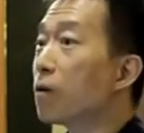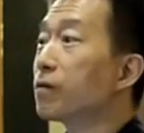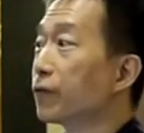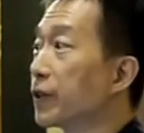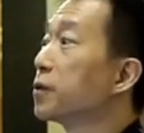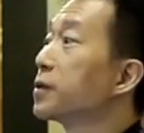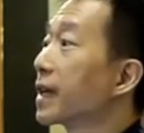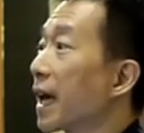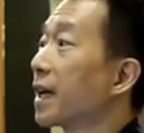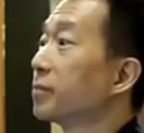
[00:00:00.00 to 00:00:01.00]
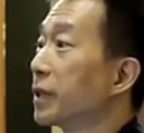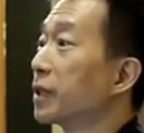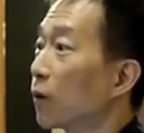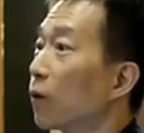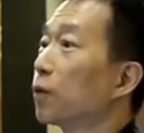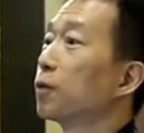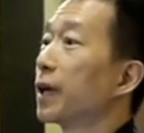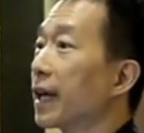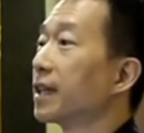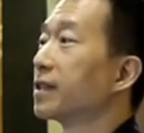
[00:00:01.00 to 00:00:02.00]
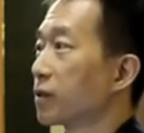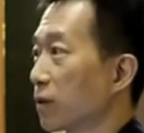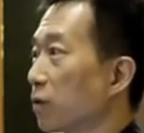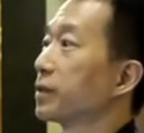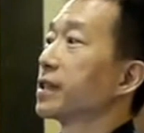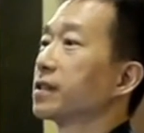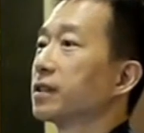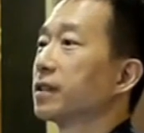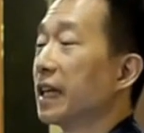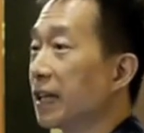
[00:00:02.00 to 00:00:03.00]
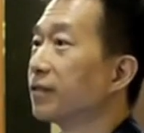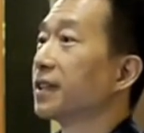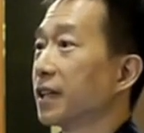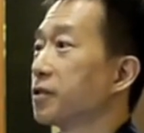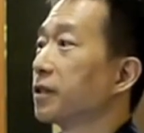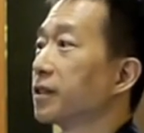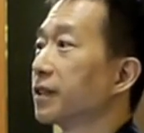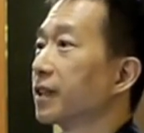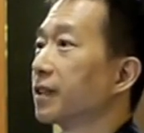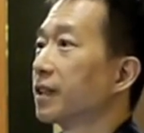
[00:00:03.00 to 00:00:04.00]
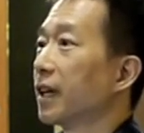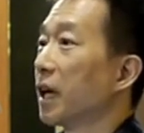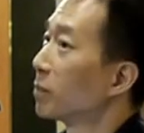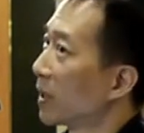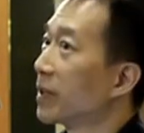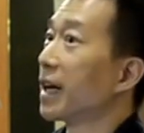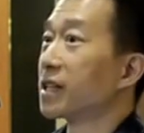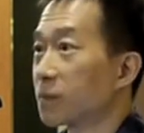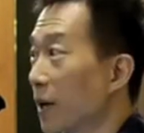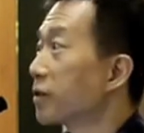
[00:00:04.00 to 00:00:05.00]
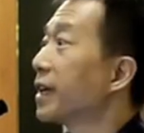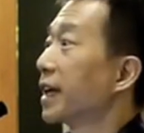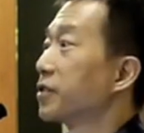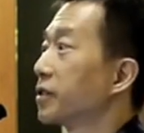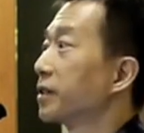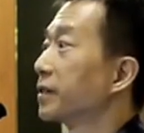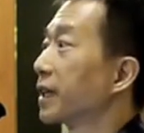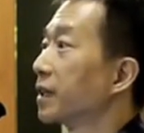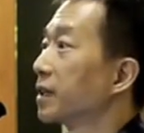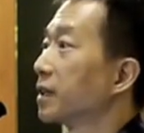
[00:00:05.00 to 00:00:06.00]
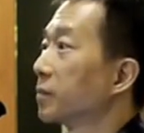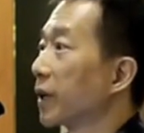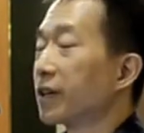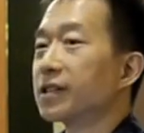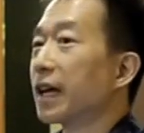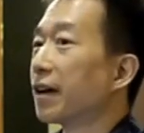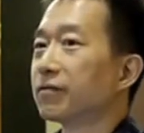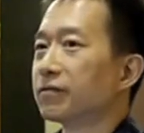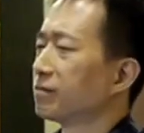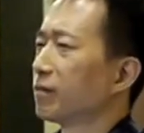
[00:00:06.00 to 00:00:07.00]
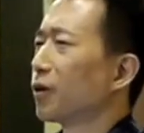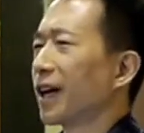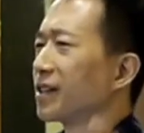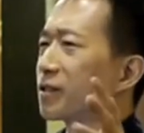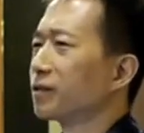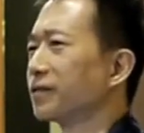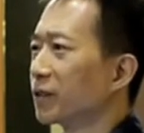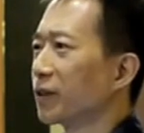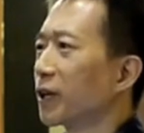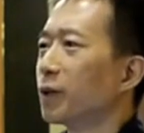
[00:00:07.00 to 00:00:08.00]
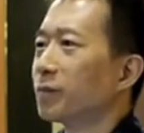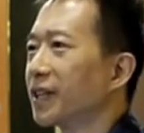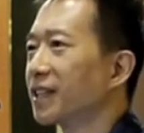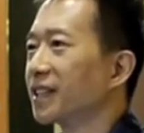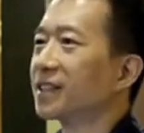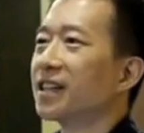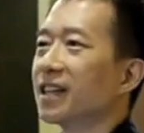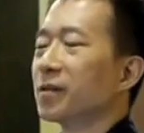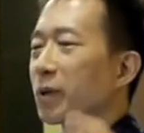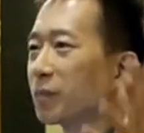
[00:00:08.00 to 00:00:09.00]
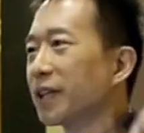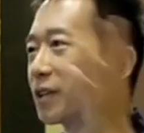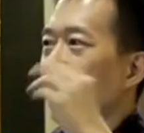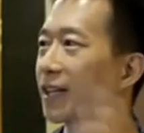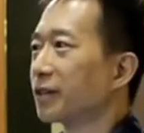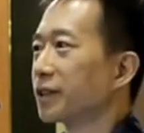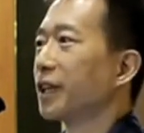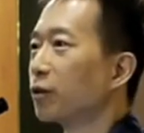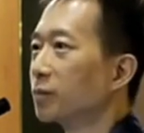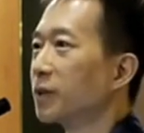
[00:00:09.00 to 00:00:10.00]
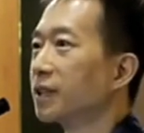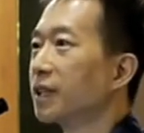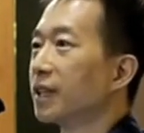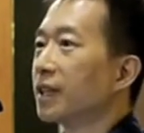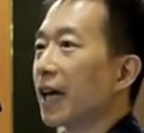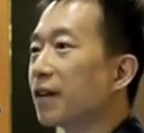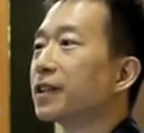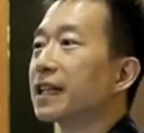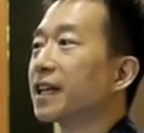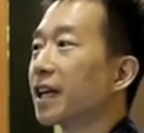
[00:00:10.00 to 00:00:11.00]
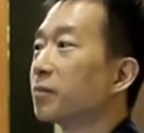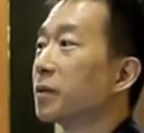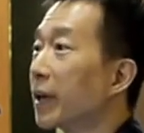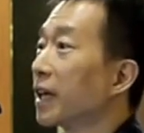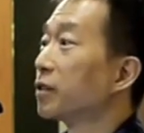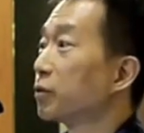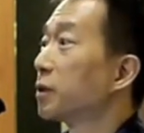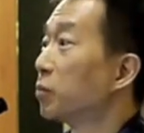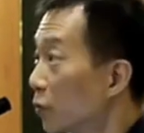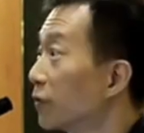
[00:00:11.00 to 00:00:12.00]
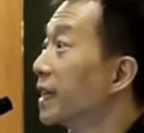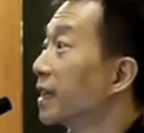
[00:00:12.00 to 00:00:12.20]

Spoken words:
fields can be told in stories, even engineering, and maybe especially engineering, because you have all kinds of equipment and people interacting with the equipment. Everything can be made into a movie.